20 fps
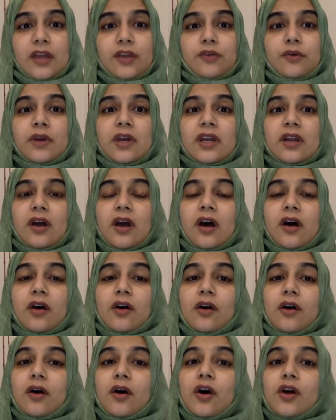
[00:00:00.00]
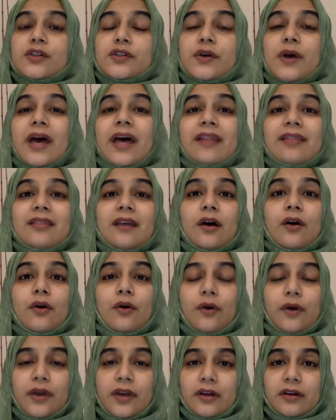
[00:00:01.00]
You can also add the
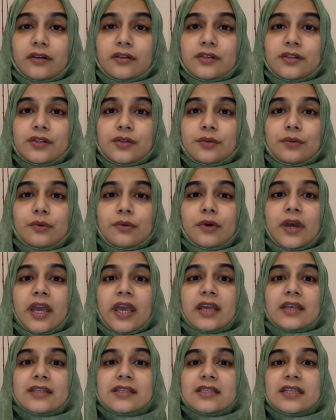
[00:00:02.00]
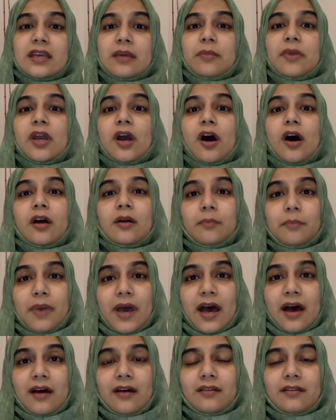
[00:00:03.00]
oil to a steamy hot
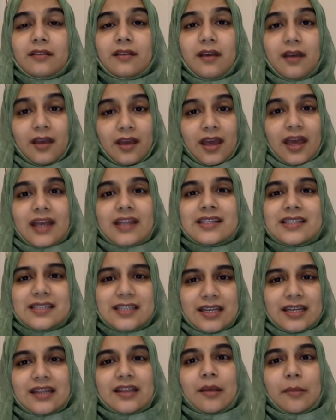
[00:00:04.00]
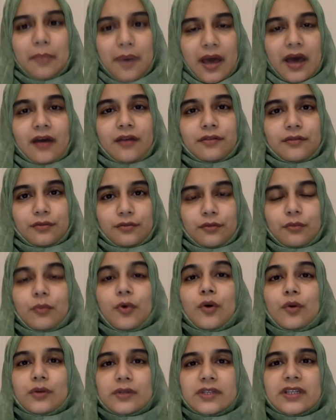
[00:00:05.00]
bath and sit in the bathroom
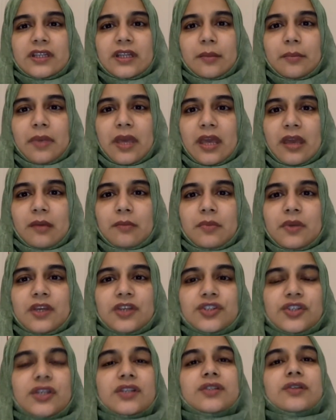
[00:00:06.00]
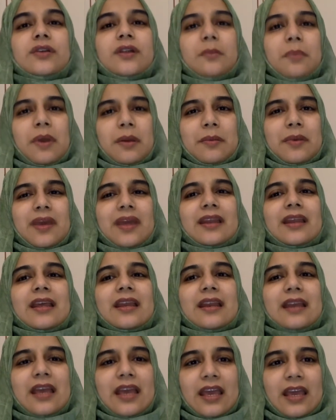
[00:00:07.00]
holding the baby just so the baby can
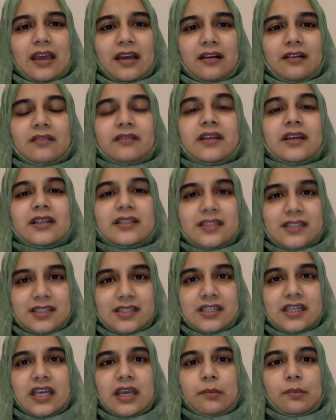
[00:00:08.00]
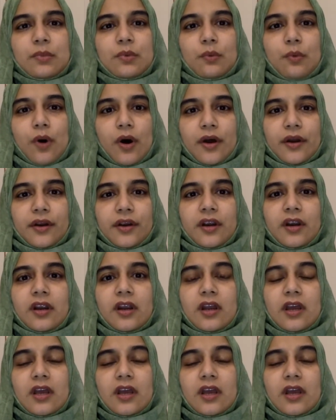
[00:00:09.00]
inhale that steamed water